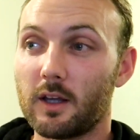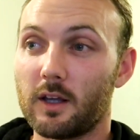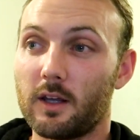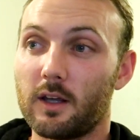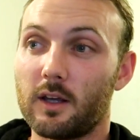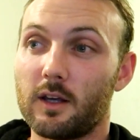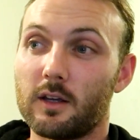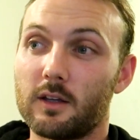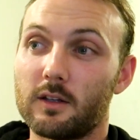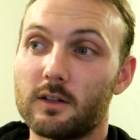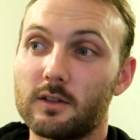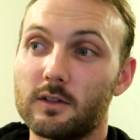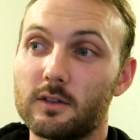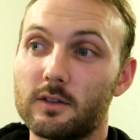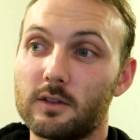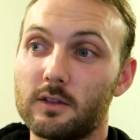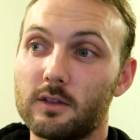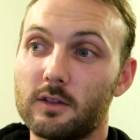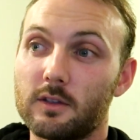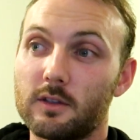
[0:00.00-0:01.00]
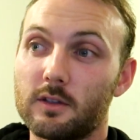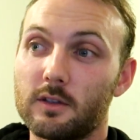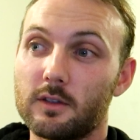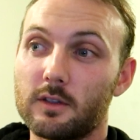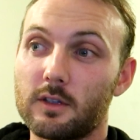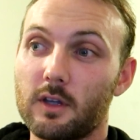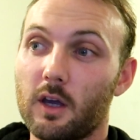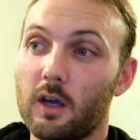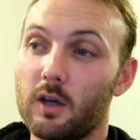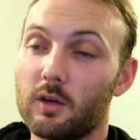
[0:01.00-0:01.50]
And
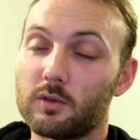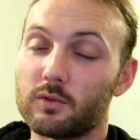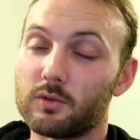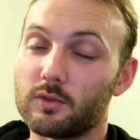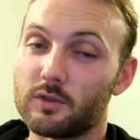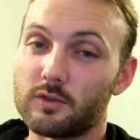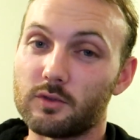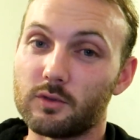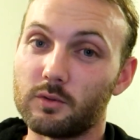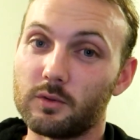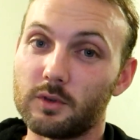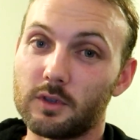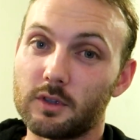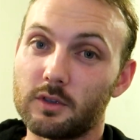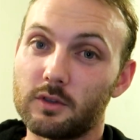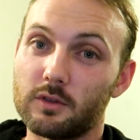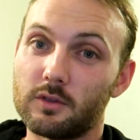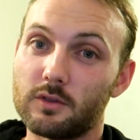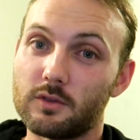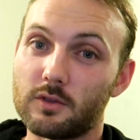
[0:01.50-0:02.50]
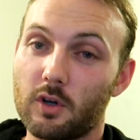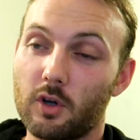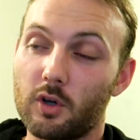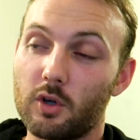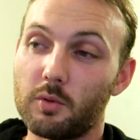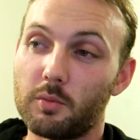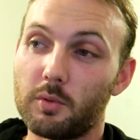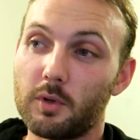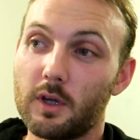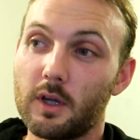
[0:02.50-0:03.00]
yeah, that's all we can do is
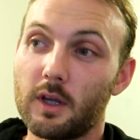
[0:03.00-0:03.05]
hope.